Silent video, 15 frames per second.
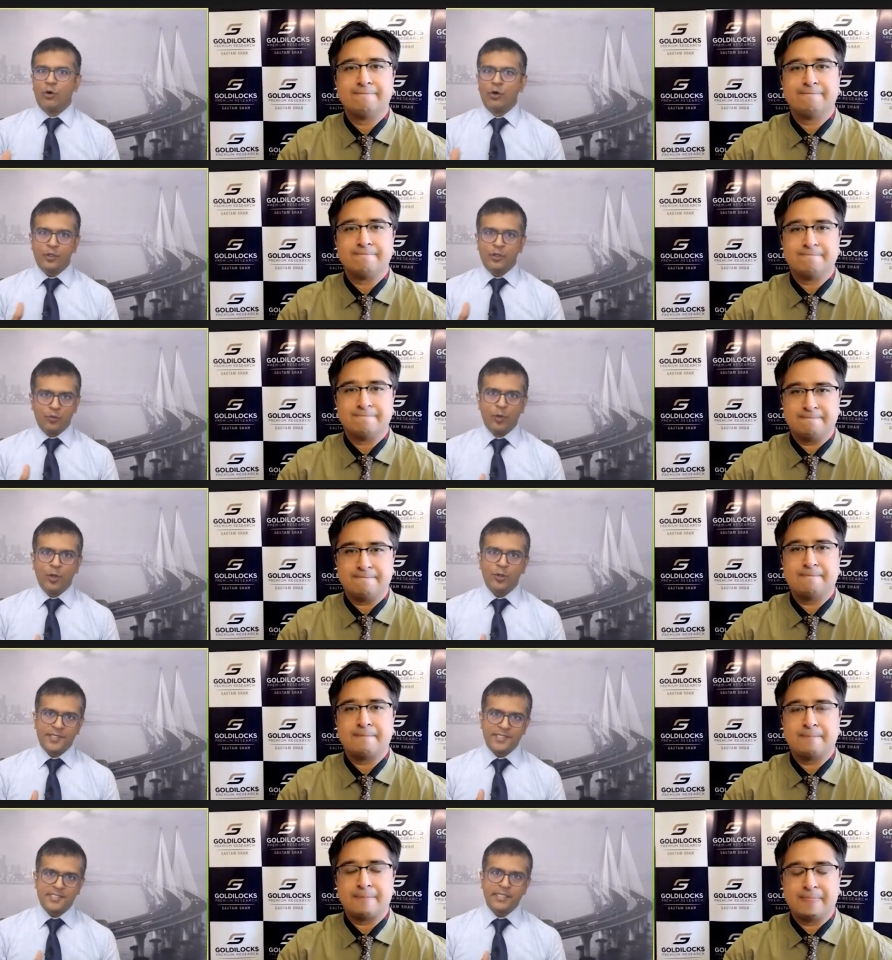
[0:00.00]
Speaker 1: or
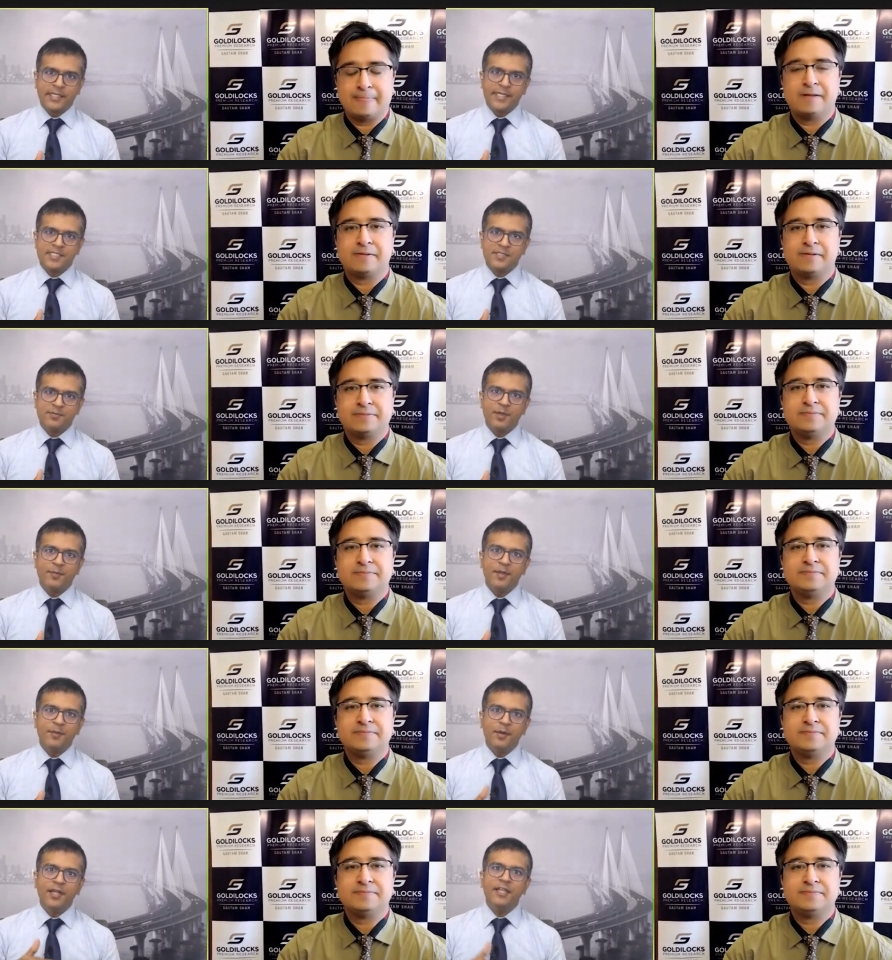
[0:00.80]
tomorrow as the case may
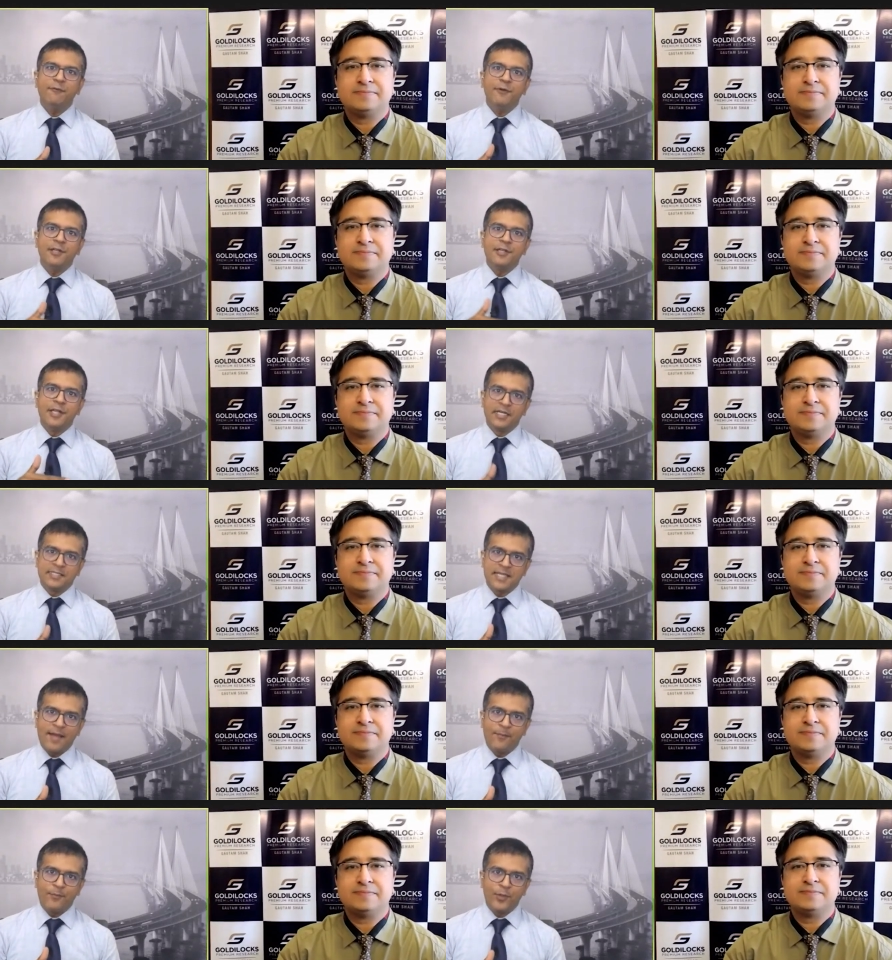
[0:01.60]
be but if it does
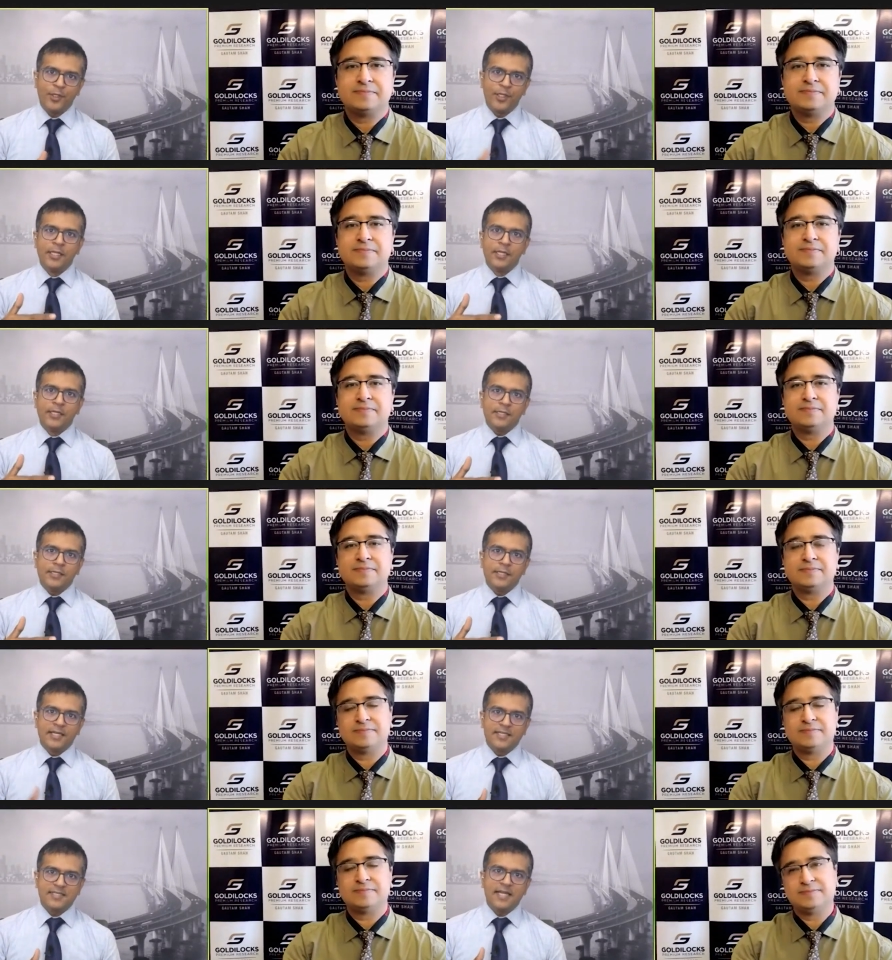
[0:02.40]
happen
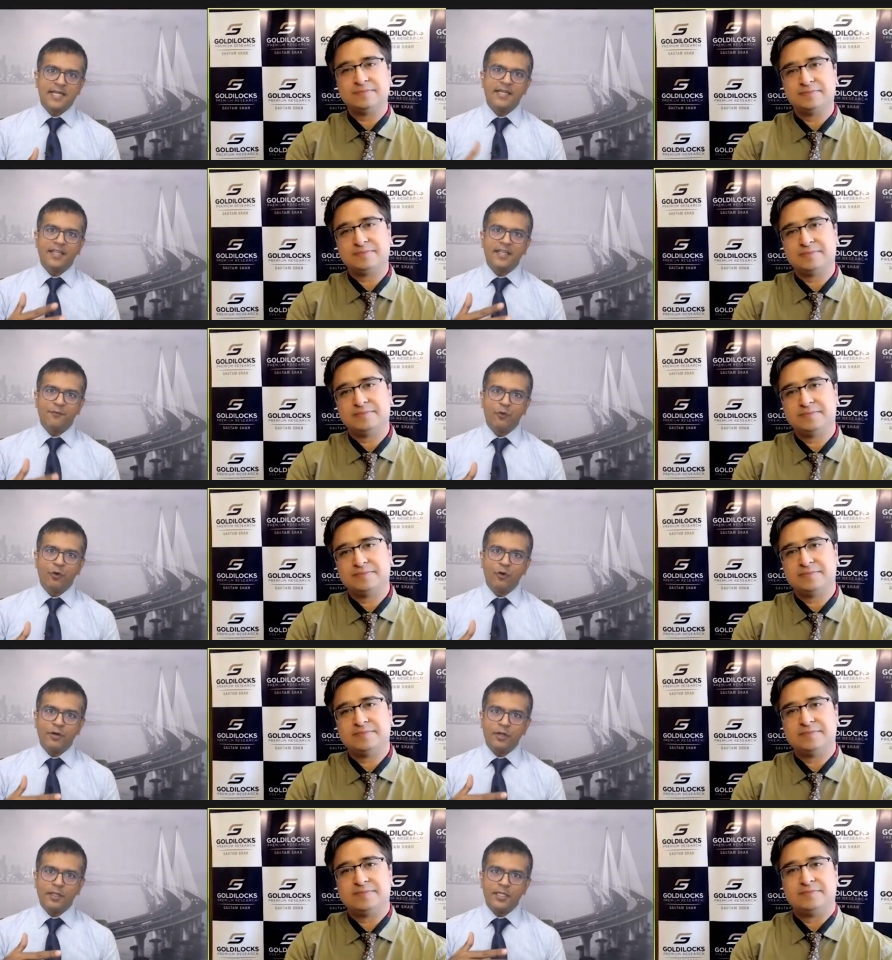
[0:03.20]
does that
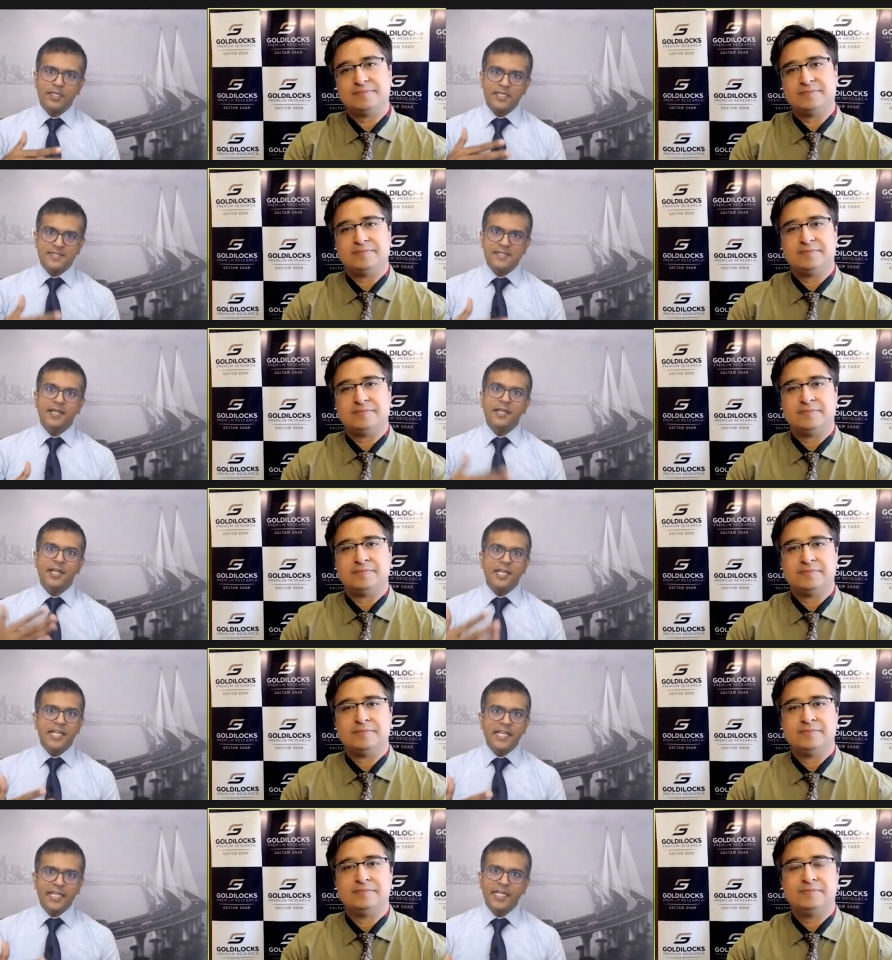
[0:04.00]
therefore is that
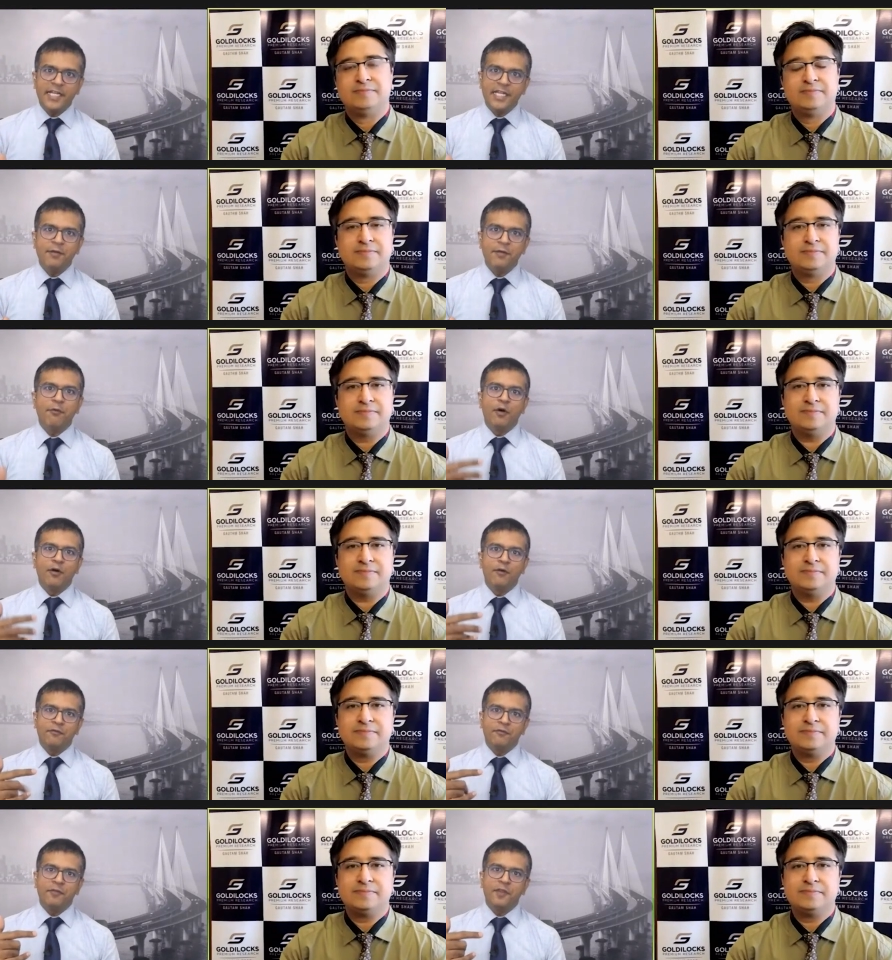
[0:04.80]
indicative
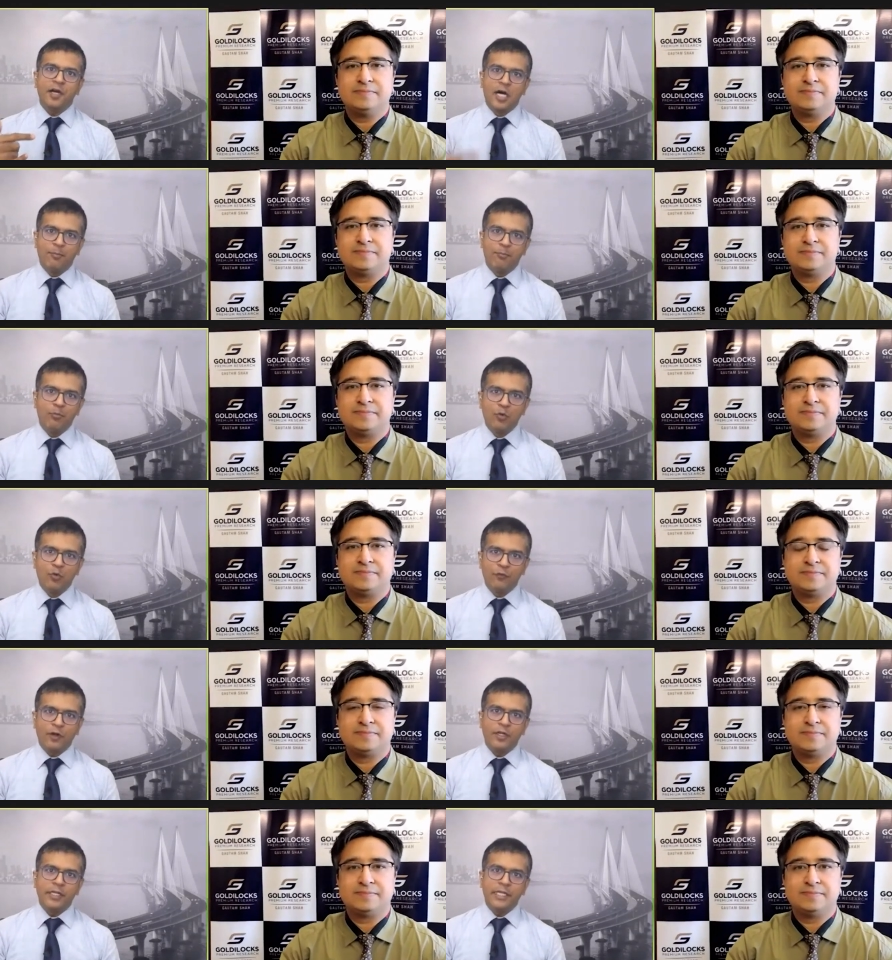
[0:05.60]
of the up move
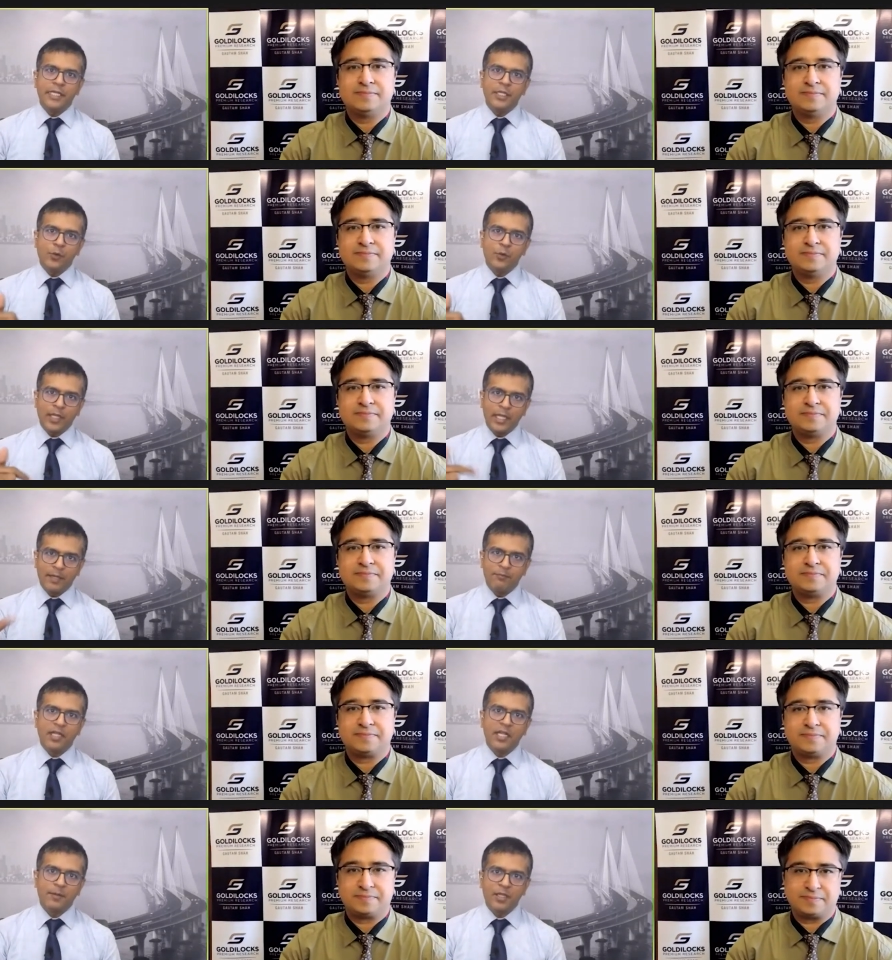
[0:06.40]
continuing
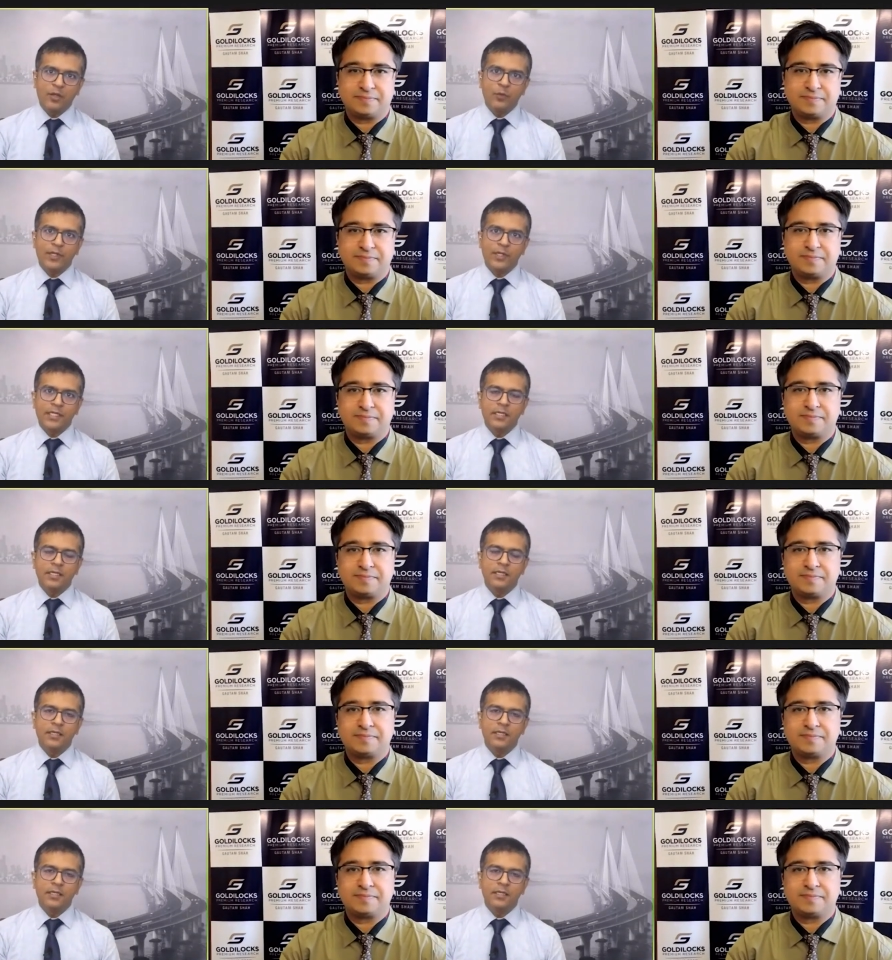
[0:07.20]
and becoming quicker